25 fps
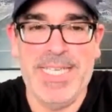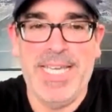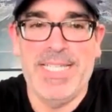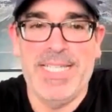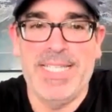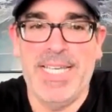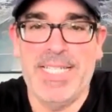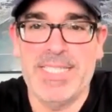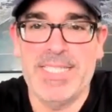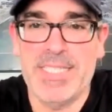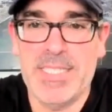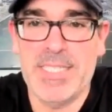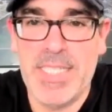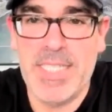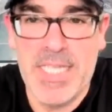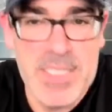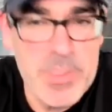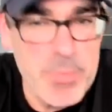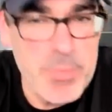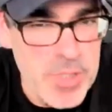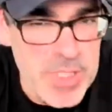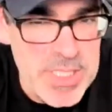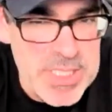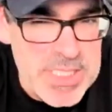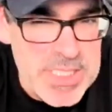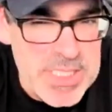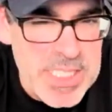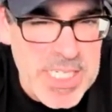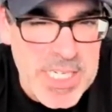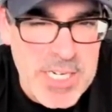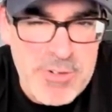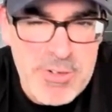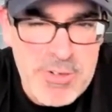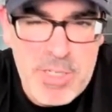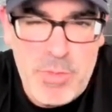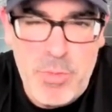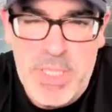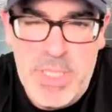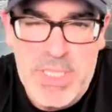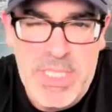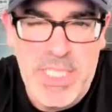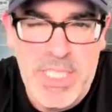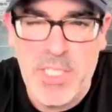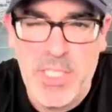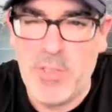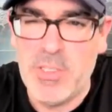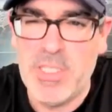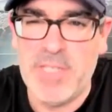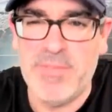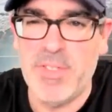yeah, that's pretty scary when
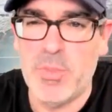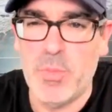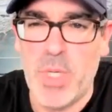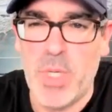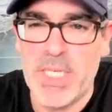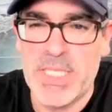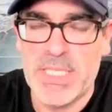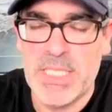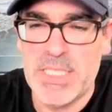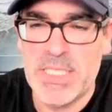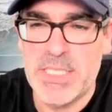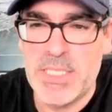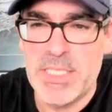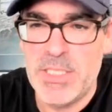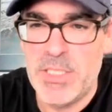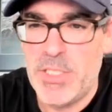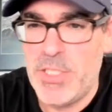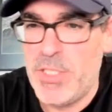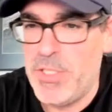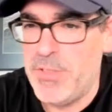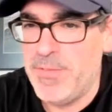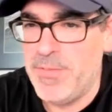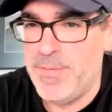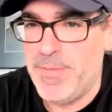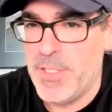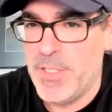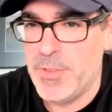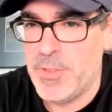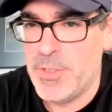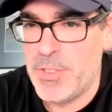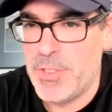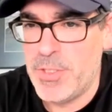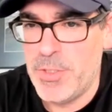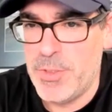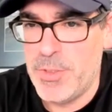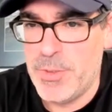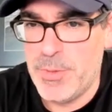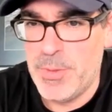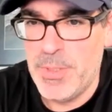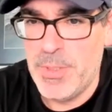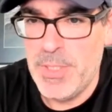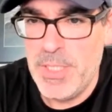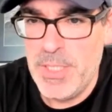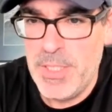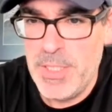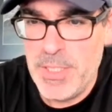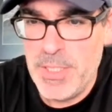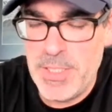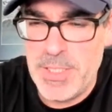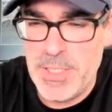they don't even want to listen to you folks who,
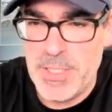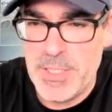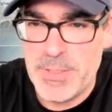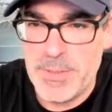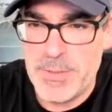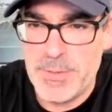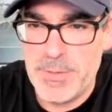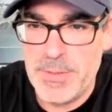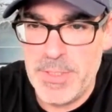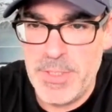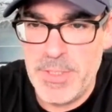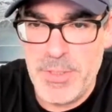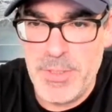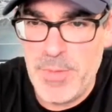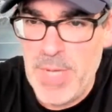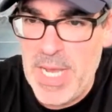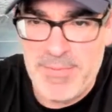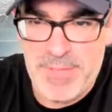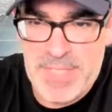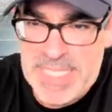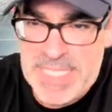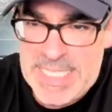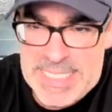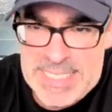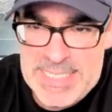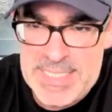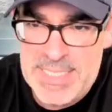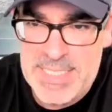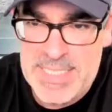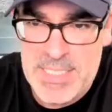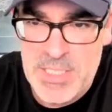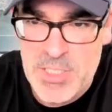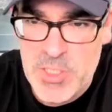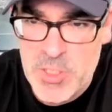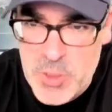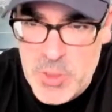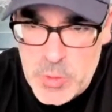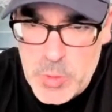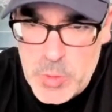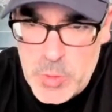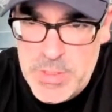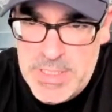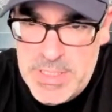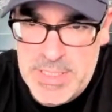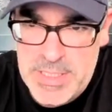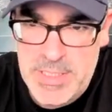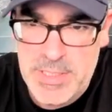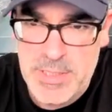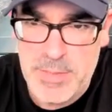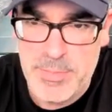you have kids in the school
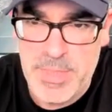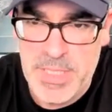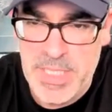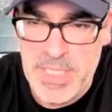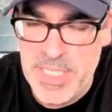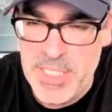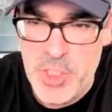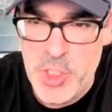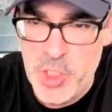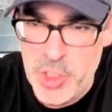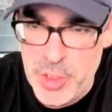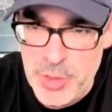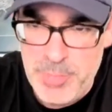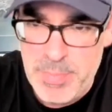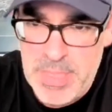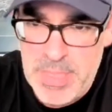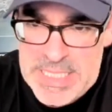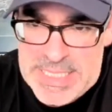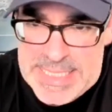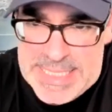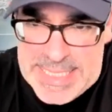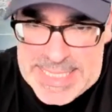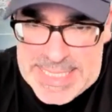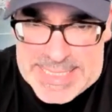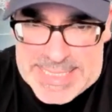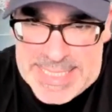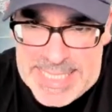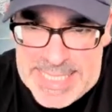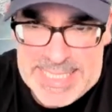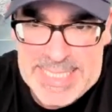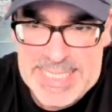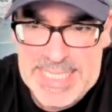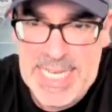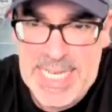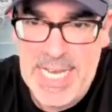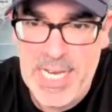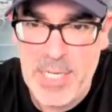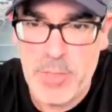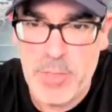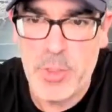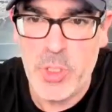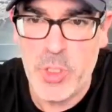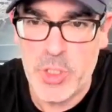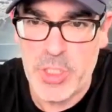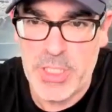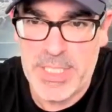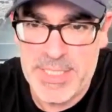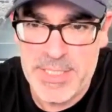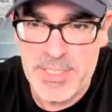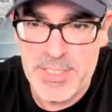system and should be dictating how
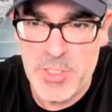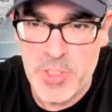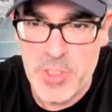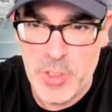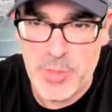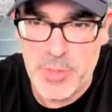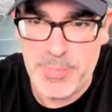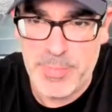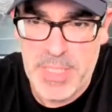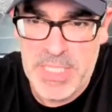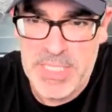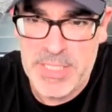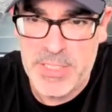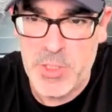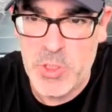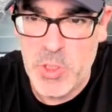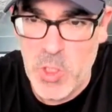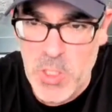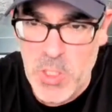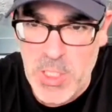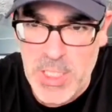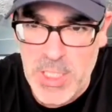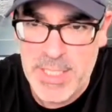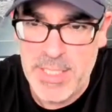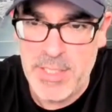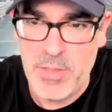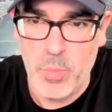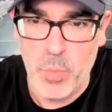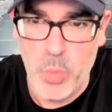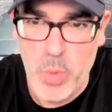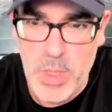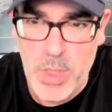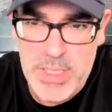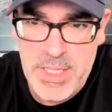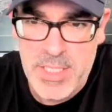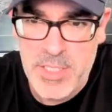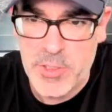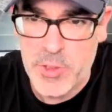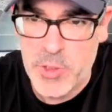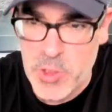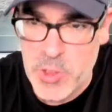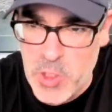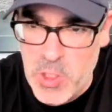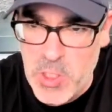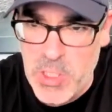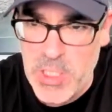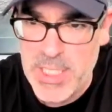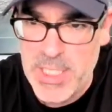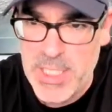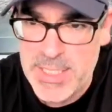your kids are being taught and what they're
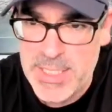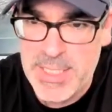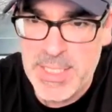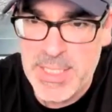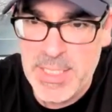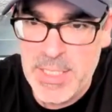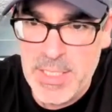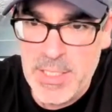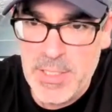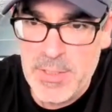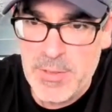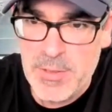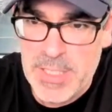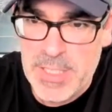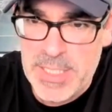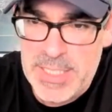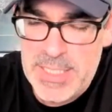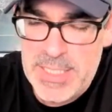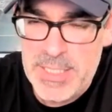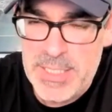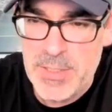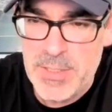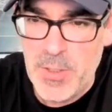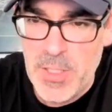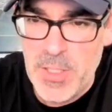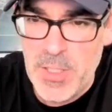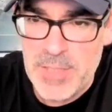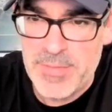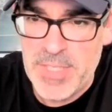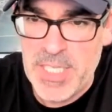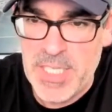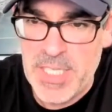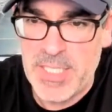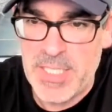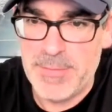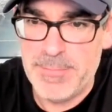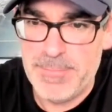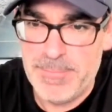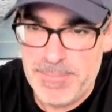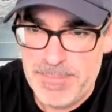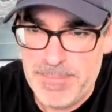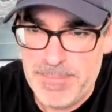taught, right? All of that.